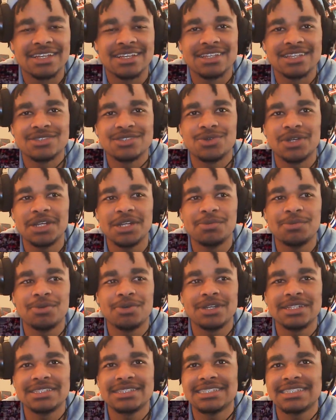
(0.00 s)
20
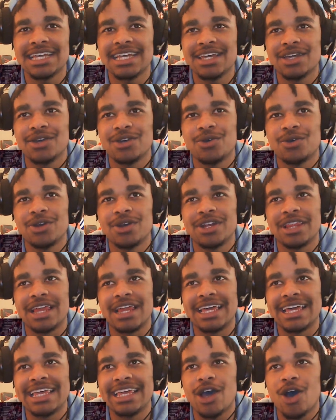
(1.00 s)
points, second quarter.
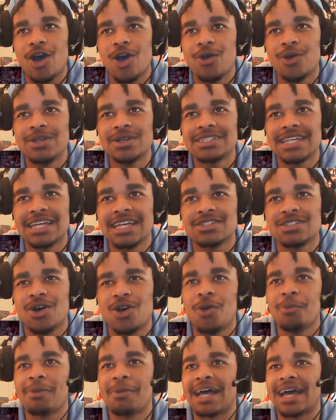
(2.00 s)
Like, he always has.
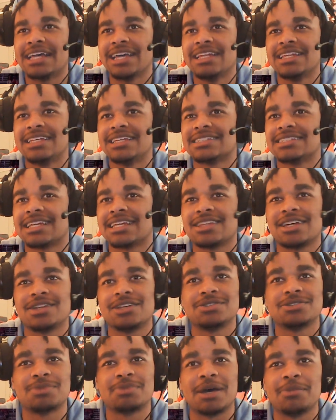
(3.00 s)
Oh, my goodness. I thought he
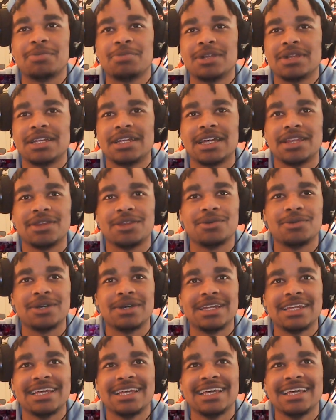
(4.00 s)
was about to pull another one.